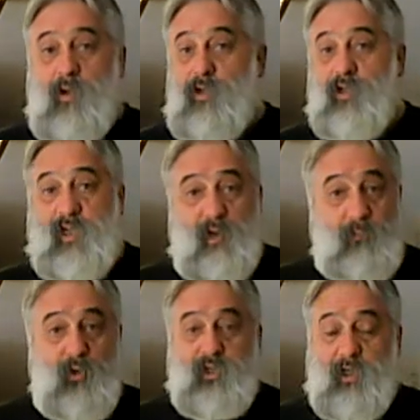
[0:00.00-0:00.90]
You just got to
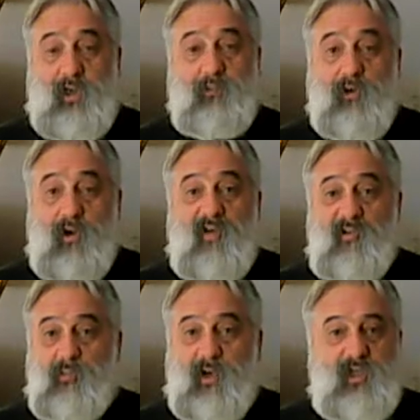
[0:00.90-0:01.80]
push a liberal off
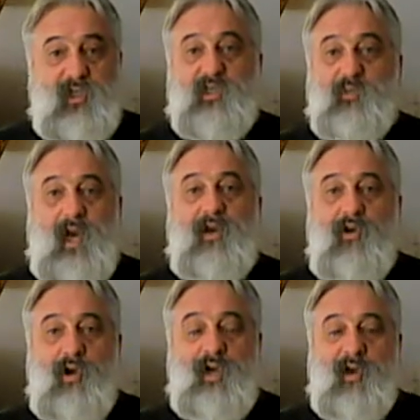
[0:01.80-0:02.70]
a bridge. You just wait
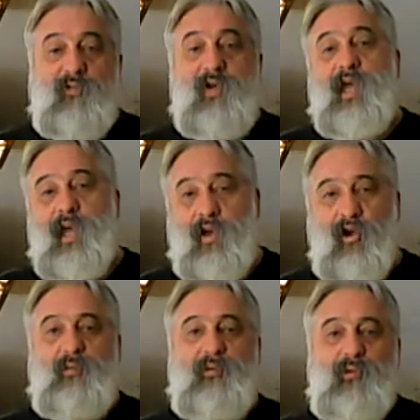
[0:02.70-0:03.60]
long enough and
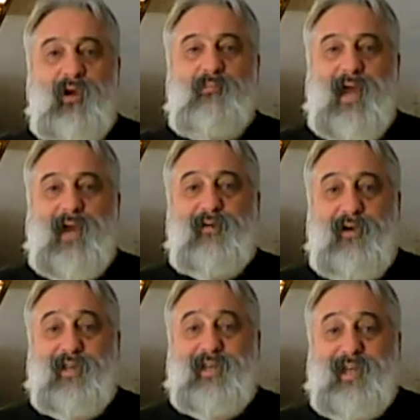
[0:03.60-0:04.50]
karma will come back
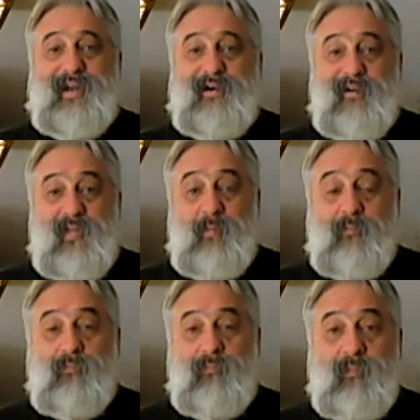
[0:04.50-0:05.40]
around and take care of them.
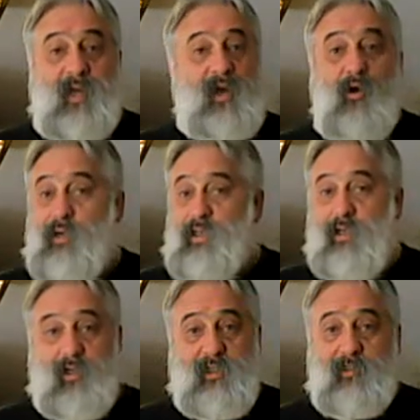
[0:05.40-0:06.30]
It always
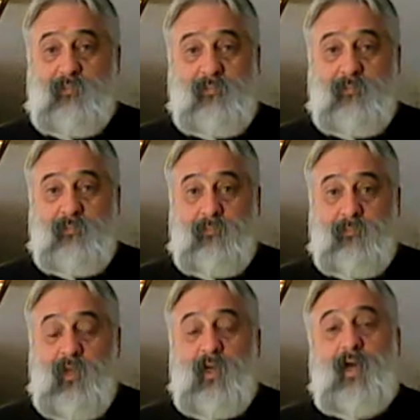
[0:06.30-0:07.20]
does.
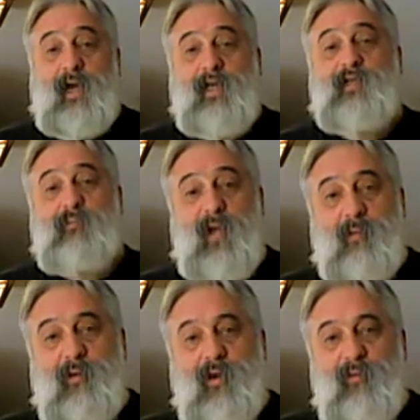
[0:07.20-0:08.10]
Hey, this is
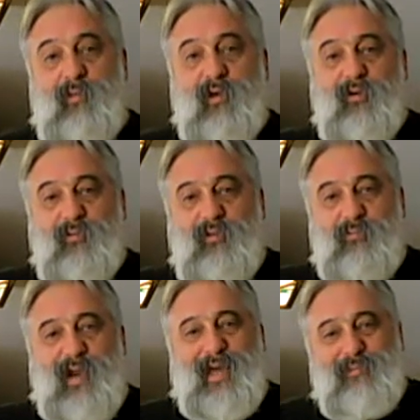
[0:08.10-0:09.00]
Black Powder Bill from
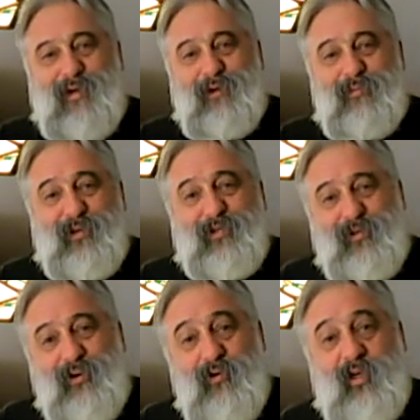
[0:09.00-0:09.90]
Black Powder Bill's
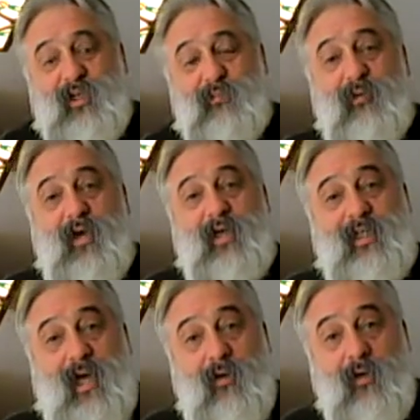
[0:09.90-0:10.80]
Reloading Supplies
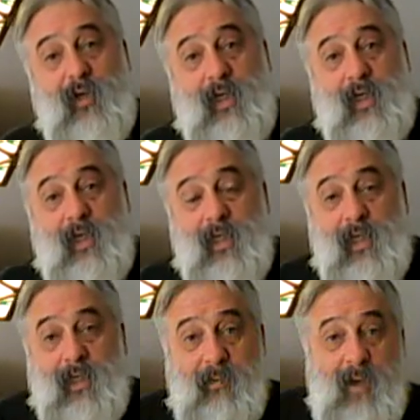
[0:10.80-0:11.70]
Out.
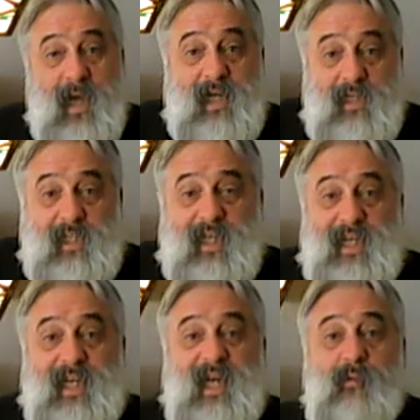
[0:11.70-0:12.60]
The Mayans
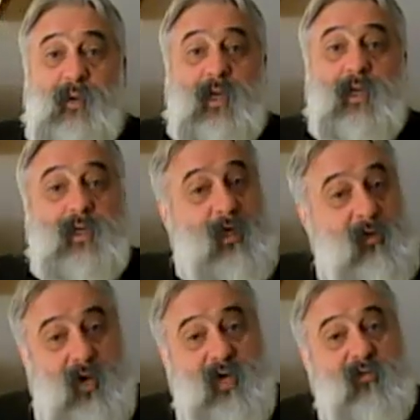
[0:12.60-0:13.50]
didn't get me. They
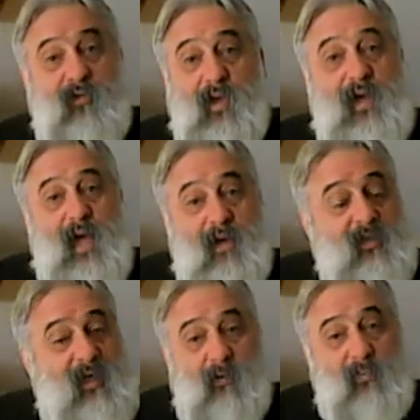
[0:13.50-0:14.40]
tried to flood the
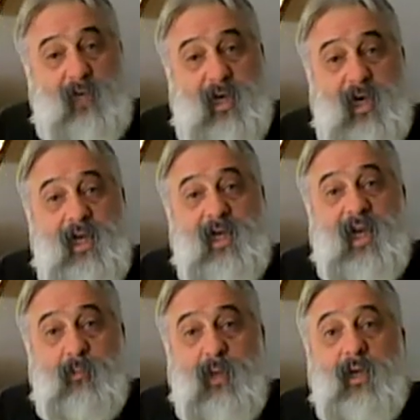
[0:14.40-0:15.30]
house out, but they didn't
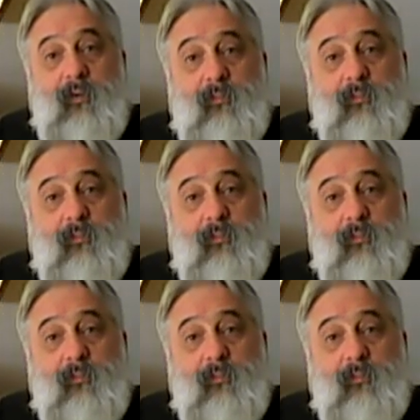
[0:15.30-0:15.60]
get me.